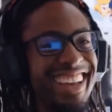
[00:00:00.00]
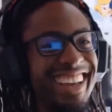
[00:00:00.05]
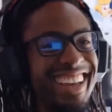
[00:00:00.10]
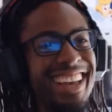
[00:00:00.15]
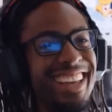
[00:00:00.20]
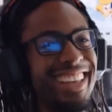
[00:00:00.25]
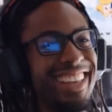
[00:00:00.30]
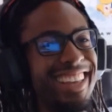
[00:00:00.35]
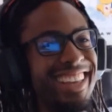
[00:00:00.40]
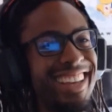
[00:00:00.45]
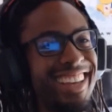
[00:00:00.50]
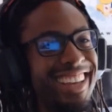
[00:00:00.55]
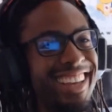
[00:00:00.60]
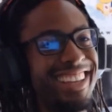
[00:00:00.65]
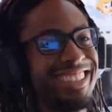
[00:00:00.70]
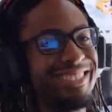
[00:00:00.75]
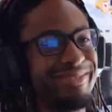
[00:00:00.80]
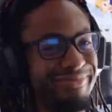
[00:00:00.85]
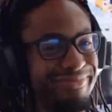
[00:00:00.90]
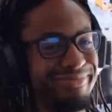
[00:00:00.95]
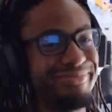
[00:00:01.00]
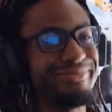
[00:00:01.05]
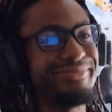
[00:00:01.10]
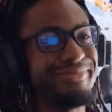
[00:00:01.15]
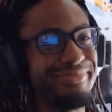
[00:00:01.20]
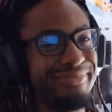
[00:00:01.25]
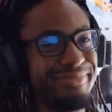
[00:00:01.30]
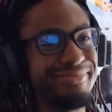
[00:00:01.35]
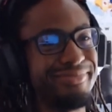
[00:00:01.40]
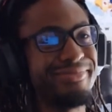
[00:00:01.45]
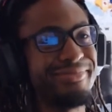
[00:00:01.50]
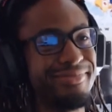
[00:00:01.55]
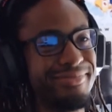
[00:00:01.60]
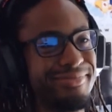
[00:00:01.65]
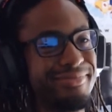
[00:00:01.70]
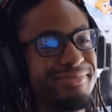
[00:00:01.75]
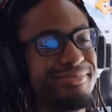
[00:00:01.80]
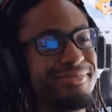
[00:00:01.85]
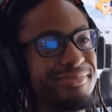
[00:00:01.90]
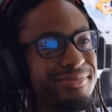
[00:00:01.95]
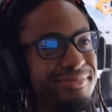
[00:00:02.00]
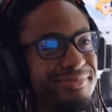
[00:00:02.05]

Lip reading: read that last verse that they scream that you can't